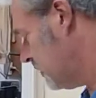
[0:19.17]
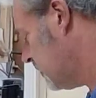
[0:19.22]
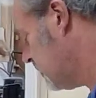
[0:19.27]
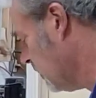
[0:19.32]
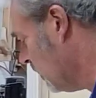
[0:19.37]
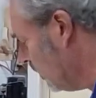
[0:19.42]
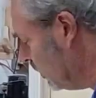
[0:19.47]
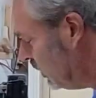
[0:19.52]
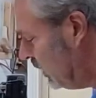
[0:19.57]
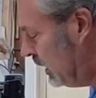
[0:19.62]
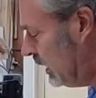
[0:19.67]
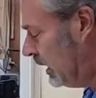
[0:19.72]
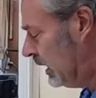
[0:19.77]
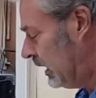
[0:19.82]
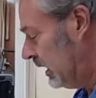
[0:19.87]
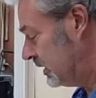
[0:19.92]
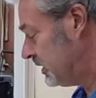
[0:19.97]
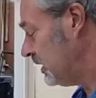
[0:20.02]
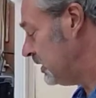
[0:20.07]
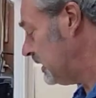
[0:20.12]
So
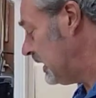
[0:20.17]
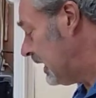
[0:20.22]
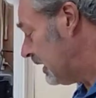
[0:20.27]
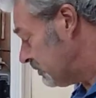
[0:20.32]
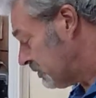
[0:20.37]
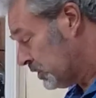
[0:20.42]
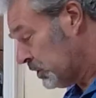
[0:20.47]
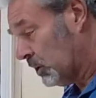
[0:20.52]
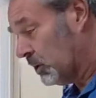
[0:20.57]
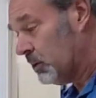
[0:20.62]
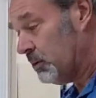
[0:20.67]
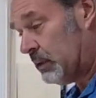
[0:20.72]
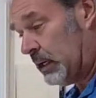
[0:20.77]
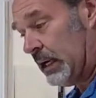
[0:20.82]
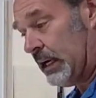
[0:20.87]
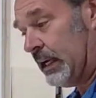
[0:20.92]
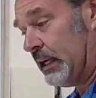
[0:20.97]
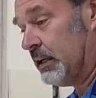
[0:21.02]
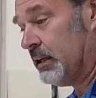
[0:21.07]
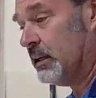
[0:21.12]
I said, "Yeah, sure."
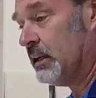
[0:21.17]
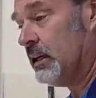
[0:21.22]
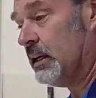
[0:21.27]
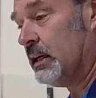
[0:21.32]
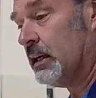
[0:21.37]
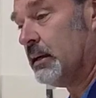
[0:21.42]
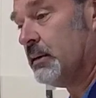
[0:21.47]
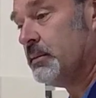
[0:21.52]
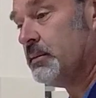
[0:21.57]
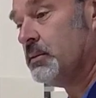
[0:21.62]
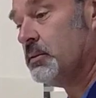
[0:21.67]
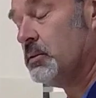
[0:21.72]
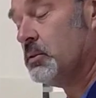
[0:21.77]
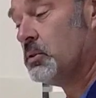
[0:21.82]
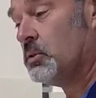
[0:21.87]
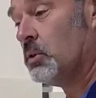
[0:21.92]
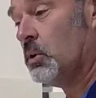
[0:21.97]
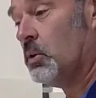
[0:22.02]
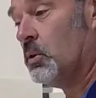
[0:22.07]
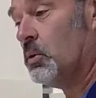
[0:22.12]
And
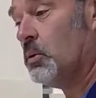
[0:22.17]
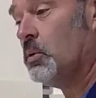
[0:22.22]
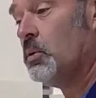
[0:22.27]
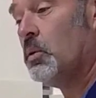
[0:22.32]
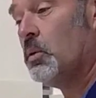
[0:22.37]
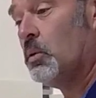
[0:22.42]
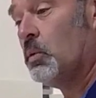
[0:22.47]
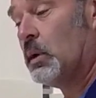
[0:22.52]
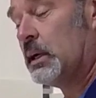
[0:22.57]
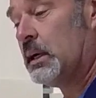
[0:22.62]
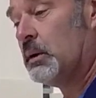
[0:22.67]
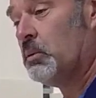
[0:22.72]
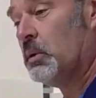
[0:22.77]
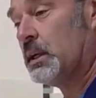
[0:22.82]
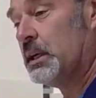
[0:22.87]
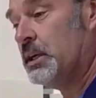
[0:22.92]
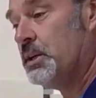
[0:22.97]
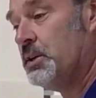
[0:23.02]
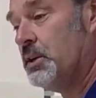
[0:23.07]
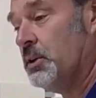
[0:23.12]
so what I
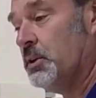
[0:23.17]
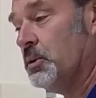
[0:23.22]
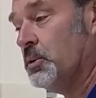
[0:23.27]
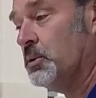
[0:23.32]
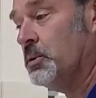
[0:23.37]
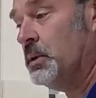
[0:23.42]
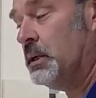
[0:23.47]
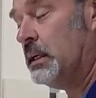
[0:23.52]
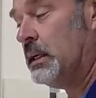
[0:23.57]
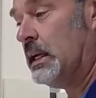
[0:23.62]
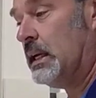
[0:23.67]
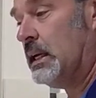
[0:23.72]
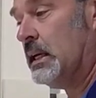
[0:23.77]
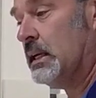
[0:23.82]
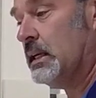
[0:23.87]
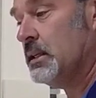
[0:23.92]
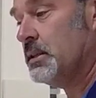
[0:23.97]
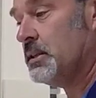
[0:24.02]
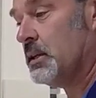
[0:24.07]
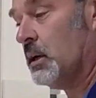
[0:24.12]
want to do
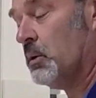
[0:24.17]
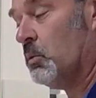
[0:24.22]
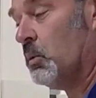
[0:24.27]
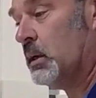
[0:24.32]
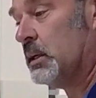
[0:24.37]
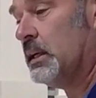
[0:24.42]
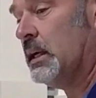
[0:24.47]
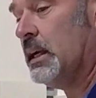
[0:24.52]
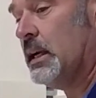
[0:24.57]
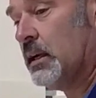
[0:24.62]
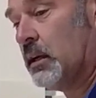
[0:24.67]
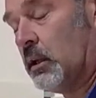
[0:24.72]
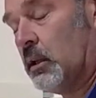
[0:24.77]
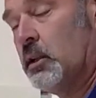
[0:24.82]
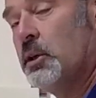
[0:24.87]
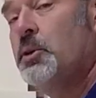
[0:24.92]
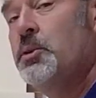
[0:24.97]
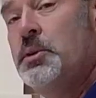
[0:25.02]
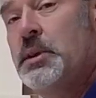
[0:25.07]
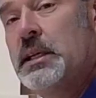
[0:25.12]
is I want to
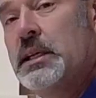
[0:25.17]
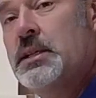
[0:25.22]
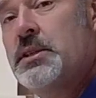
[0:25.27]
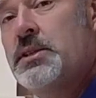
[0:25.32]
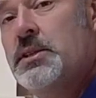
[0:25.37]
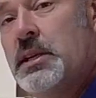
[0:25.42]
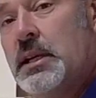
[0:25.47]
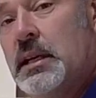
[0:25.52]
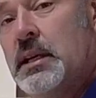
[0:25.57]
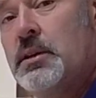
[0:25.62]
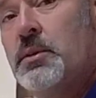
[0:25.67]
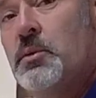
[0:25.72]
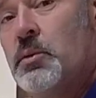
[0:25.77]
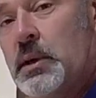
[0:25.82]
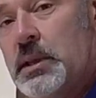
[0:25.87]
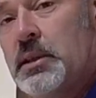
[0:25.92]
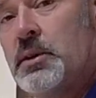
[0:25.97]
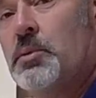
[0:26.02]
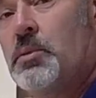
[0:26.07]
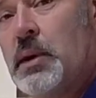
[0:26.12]
include this in
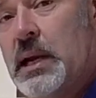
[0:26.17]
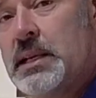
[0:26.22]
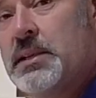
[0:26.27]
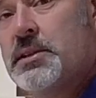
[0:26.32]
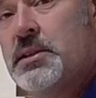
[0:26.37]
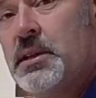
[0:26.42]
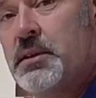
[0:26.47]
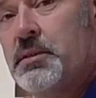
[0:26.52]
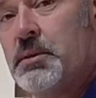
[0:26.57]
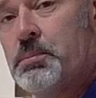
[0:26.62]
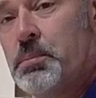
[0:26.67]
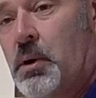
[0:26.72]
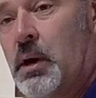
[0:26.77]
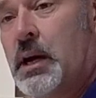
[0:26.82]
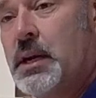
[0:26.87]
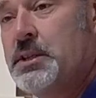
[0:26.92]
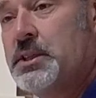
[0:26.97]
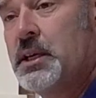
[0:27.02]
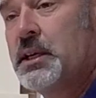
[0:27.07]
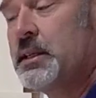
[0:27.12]
with the rest of the
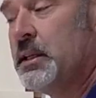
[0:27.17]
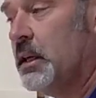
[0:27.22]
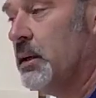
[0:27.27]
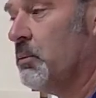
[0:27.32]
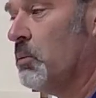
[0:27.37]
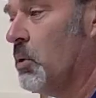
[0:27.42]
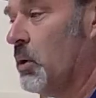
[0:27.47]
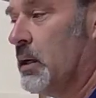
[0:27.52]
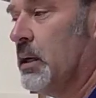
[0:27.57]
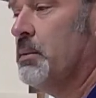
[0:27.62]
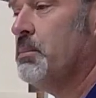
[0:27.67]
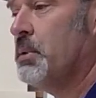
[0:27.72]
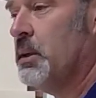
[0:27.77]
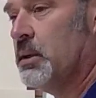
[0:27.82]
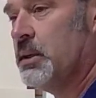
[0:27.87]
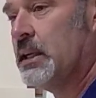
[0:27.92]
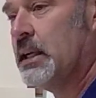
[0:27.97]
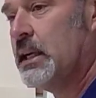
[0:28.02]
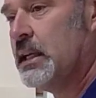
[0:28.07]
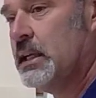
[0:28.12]
project that I'm working. I'm
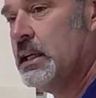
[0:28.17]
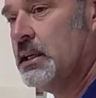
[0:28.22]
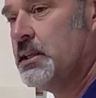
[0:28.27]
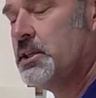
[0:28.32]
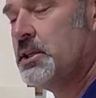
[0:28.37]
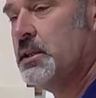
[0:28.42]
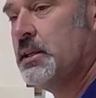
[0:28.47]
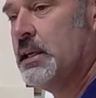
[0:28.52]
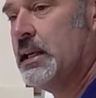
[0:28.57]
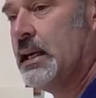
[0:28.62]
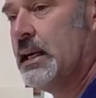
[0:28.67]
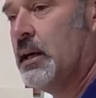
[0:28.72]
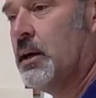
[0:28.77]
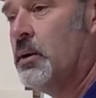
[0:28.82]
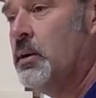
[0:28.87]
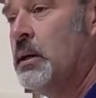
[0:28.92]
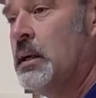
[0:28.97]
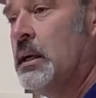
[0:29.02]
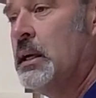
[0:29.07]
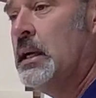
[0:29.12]
building a kitchen
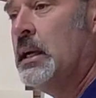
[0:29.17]
now.